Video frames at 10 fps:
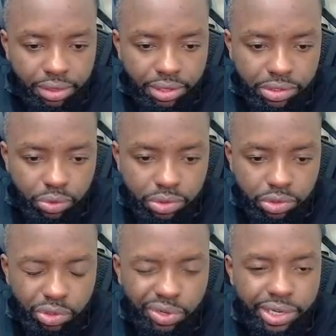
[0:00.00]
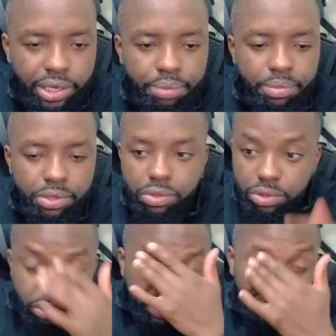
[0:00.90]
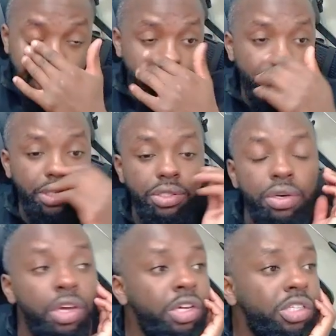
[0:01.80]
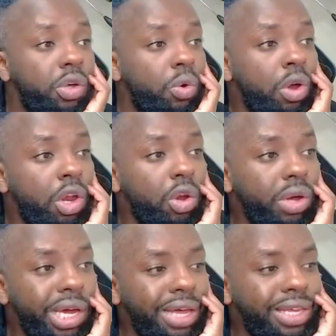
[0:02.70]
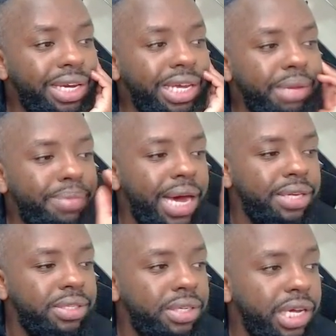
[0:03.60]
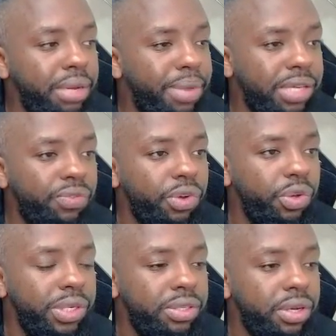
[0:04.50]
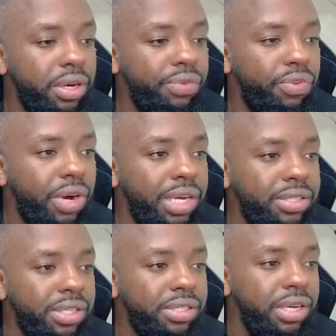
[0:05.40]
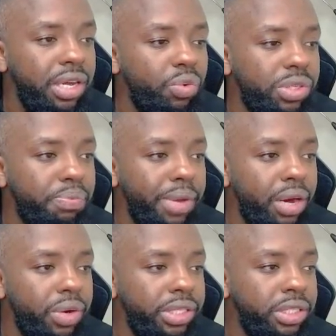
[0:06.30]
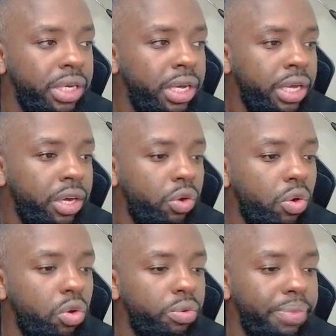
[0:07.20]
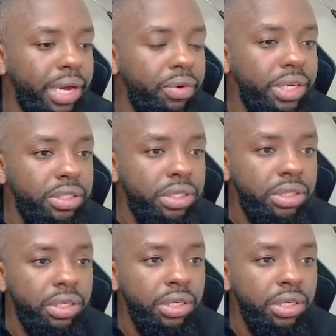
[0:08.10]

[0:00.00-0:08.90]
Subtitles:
this was during, this was during the live session. So looking at the daily bias for US 30 for us yesterday was bearish, gold bearish,